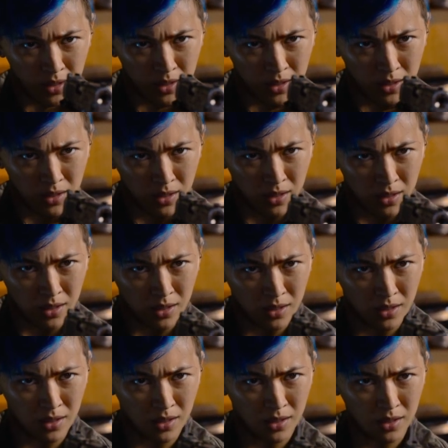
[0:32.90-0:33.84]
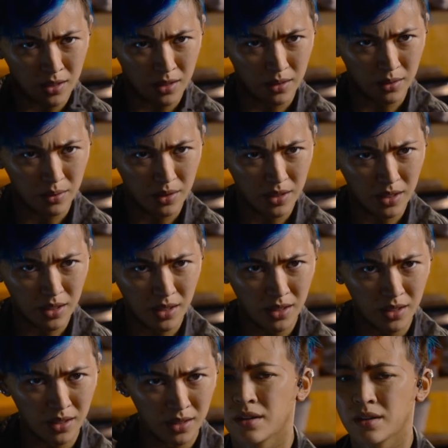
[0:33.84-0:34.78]
version of Morpheus.
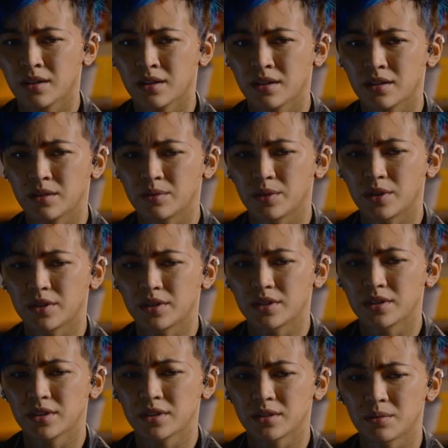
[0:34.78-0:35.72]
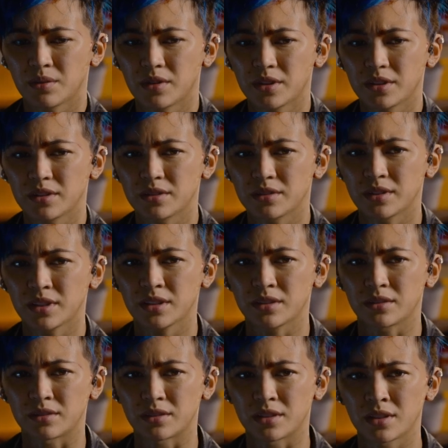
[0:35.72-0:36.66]
Bugs tells this computer
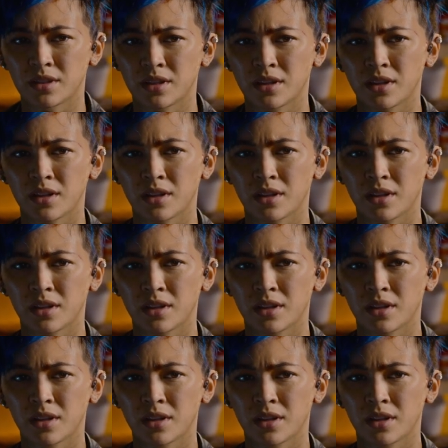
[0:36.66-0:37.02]
Morpheus that